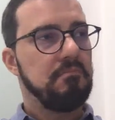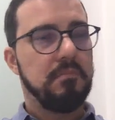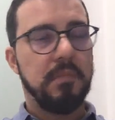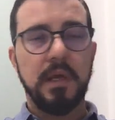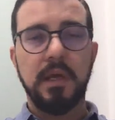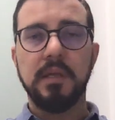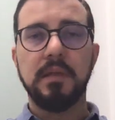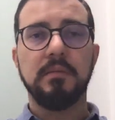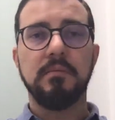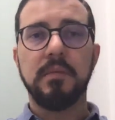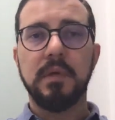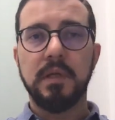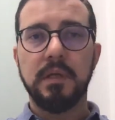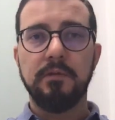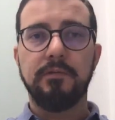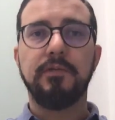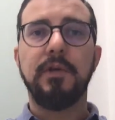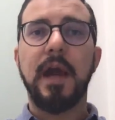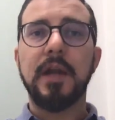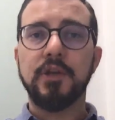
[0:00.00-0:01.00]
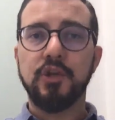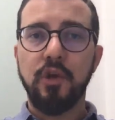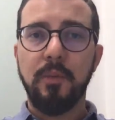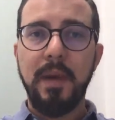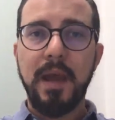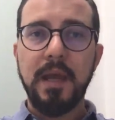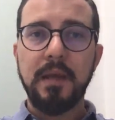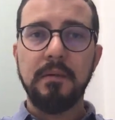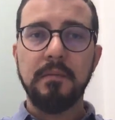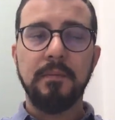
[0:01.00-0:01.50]
in the French
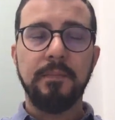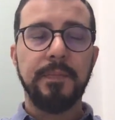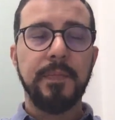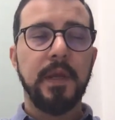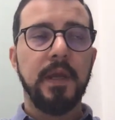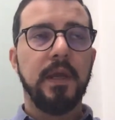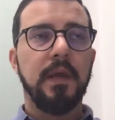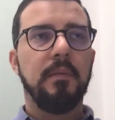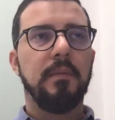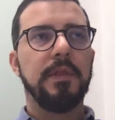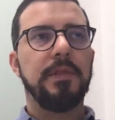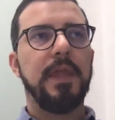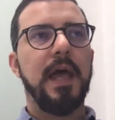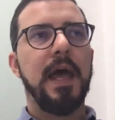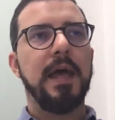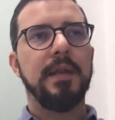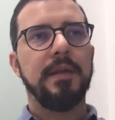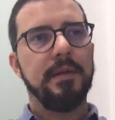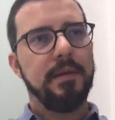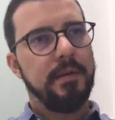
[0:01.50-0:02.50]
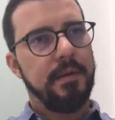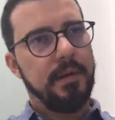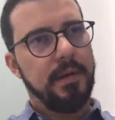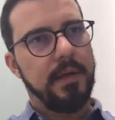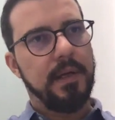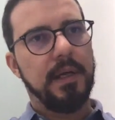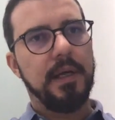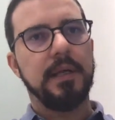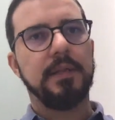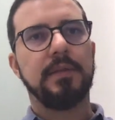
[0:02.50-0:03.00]
domain, but then
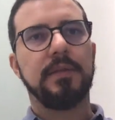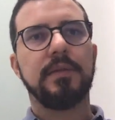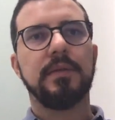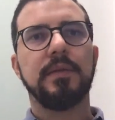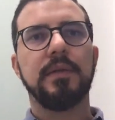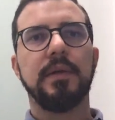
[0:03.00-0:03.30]
it